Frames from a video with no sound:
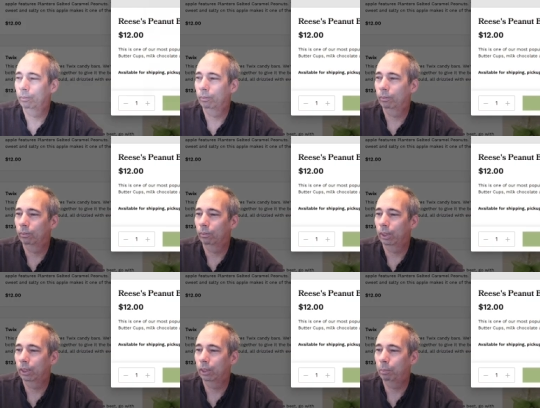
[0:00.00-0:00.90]

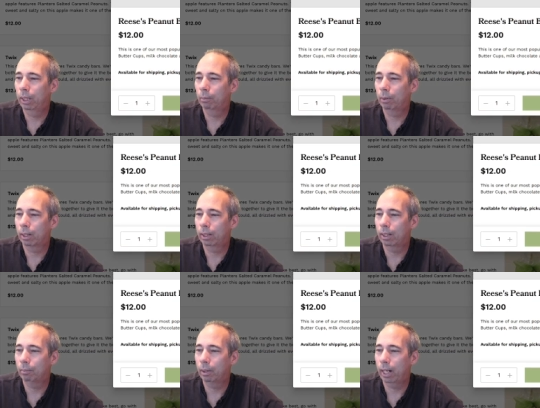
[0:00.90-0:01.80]
Reese's Peanut Butter
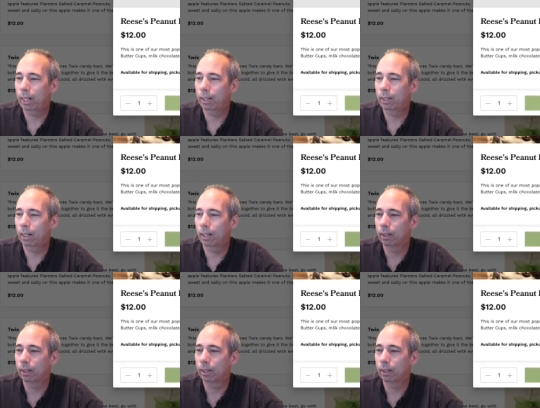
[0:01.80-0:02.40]
Cup. Add to cart.